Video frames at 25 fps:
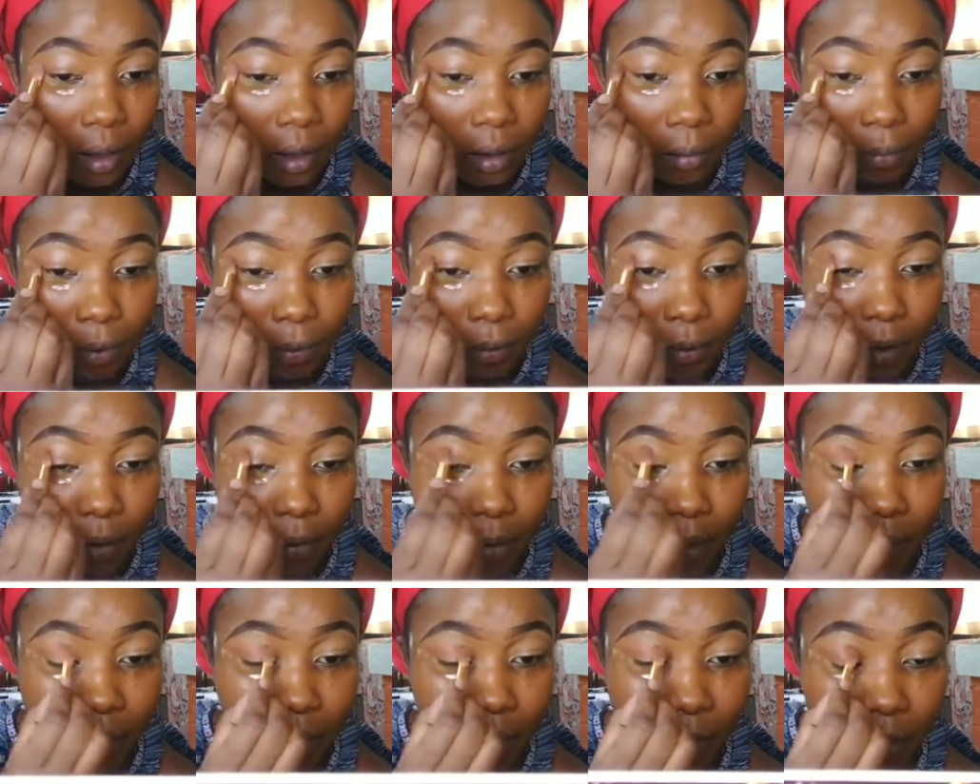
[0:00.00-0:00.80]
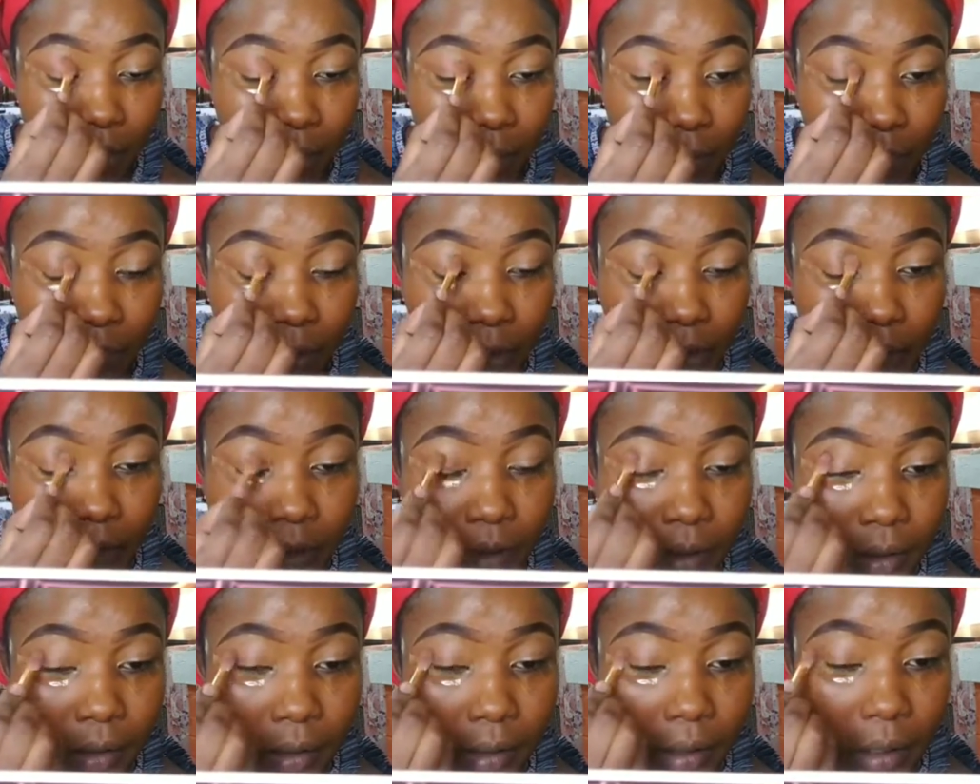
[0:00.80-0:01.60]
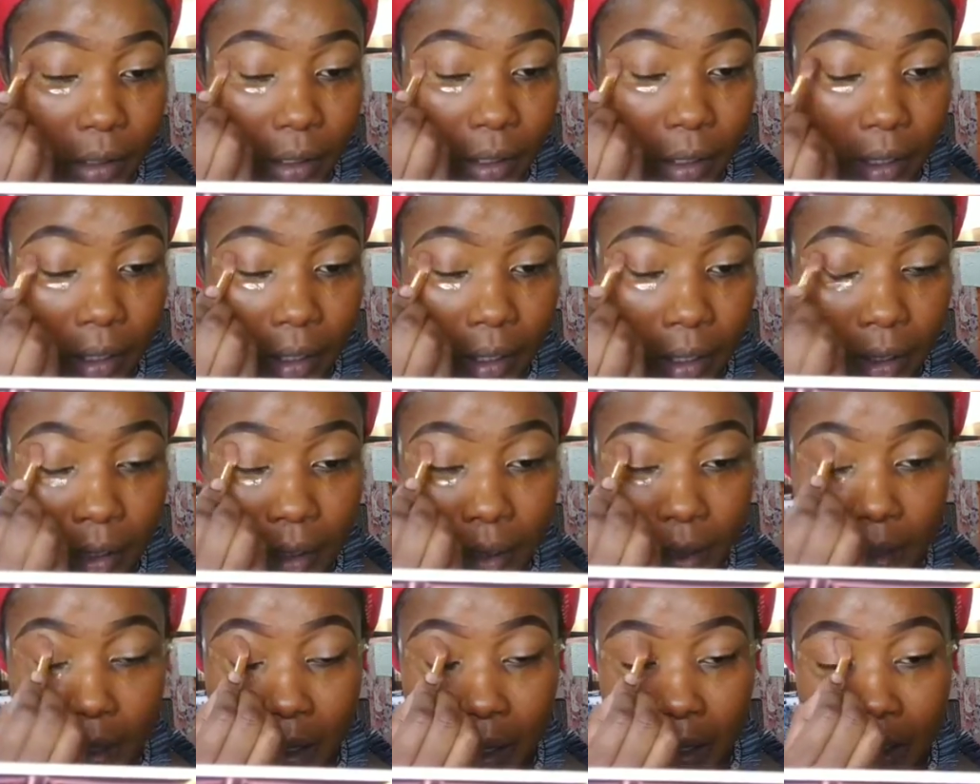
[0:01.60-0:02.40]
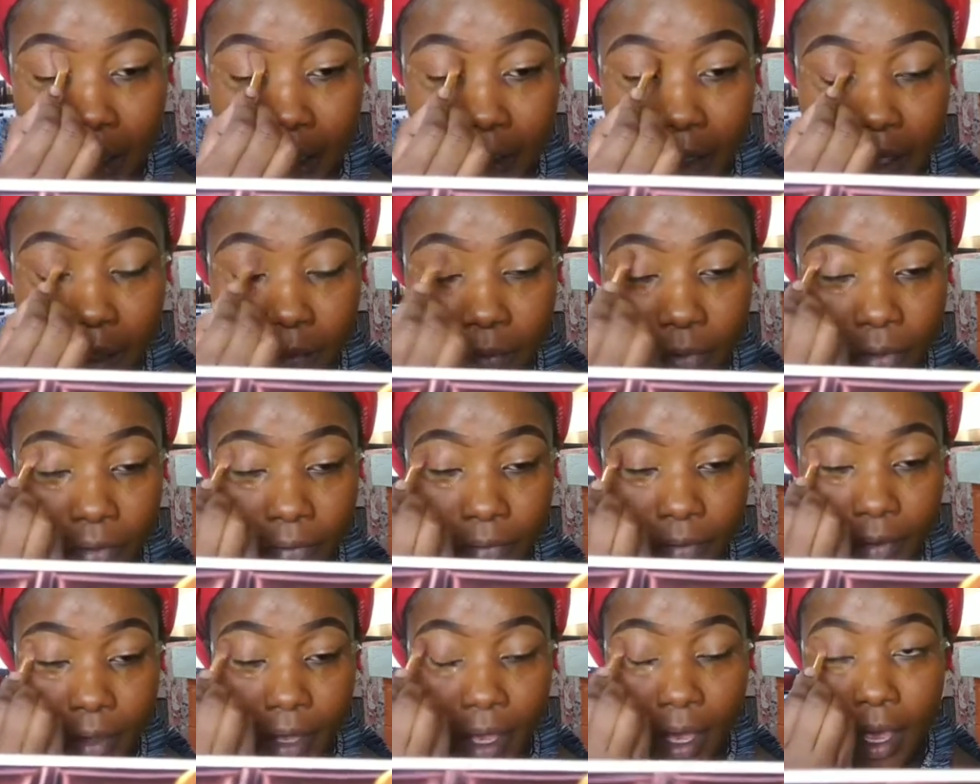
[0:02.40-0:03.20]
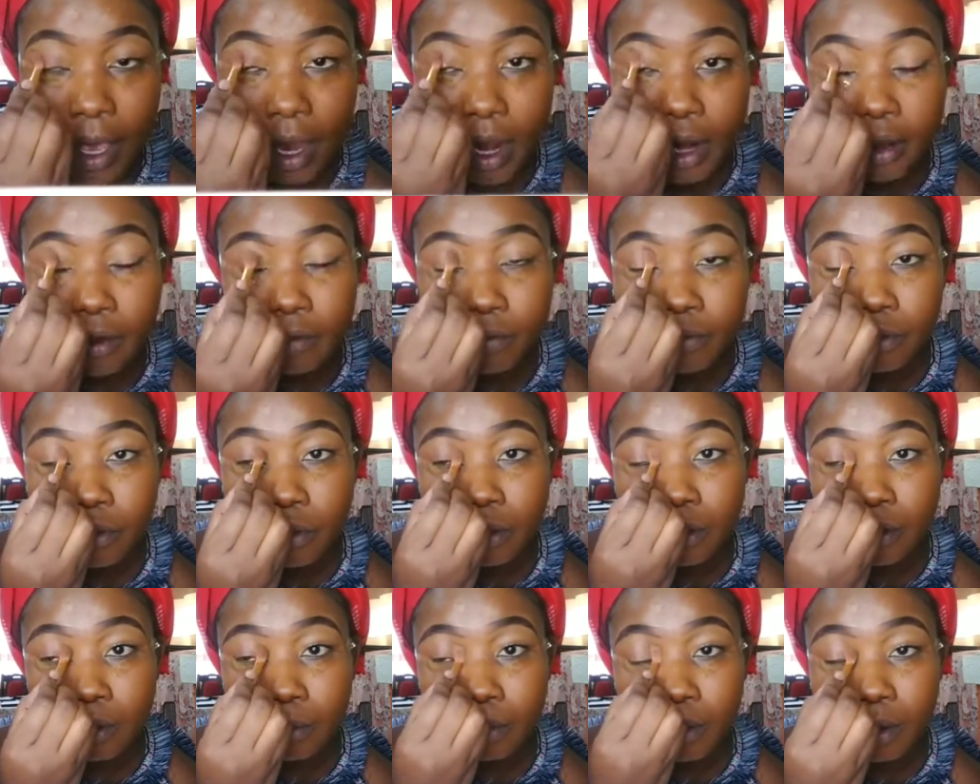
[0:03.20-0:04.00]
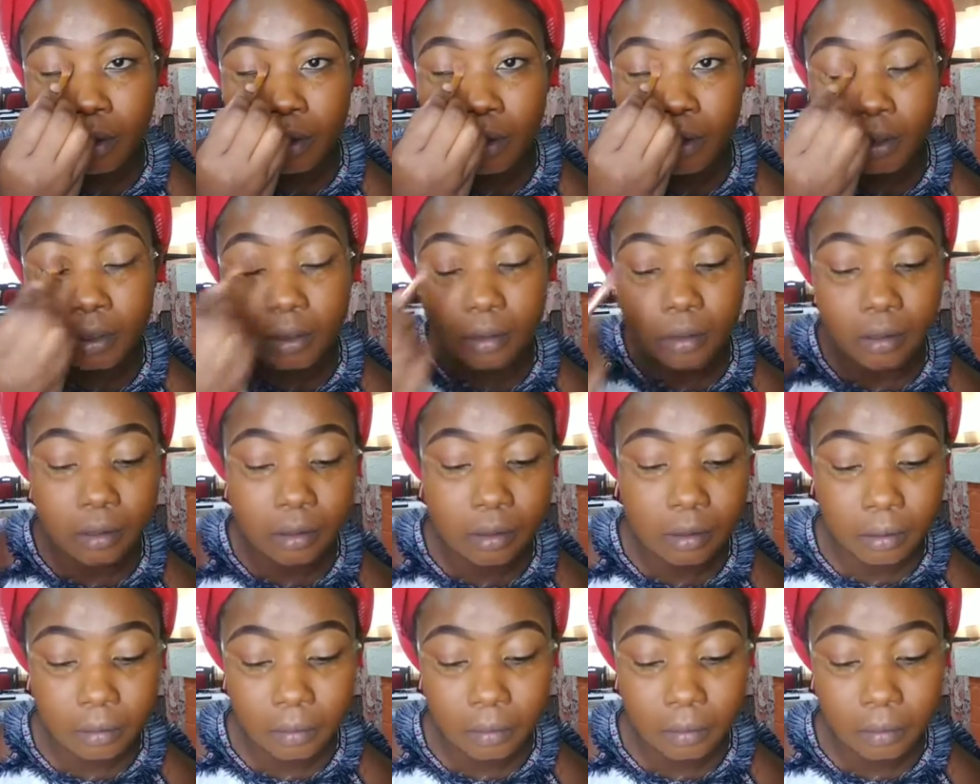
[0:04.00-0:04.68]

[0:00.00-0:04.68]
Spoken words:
People are wearing home clothes, and I came with very few home clothes.